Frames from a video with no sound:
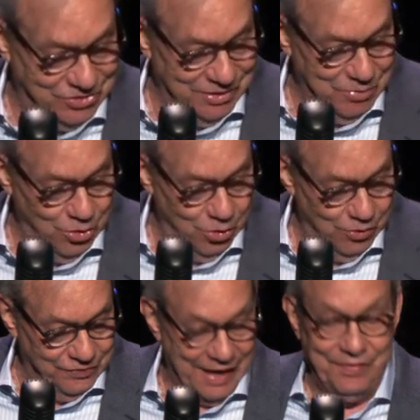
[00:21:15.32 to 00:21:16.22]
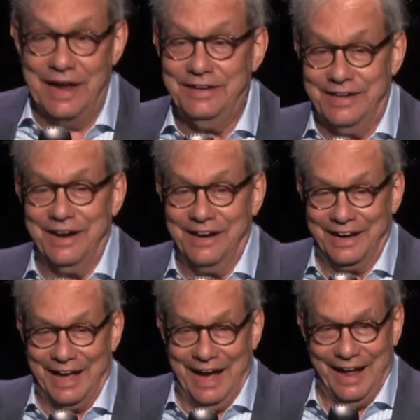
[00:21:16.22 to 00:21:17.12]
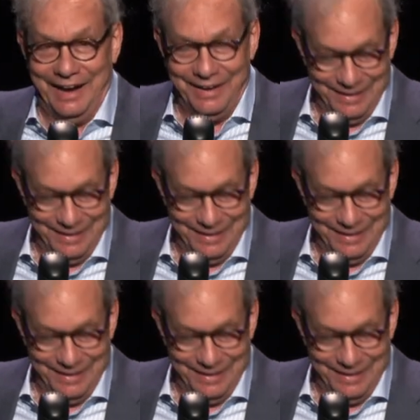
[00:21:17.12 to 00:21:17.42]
she moved and then did it again.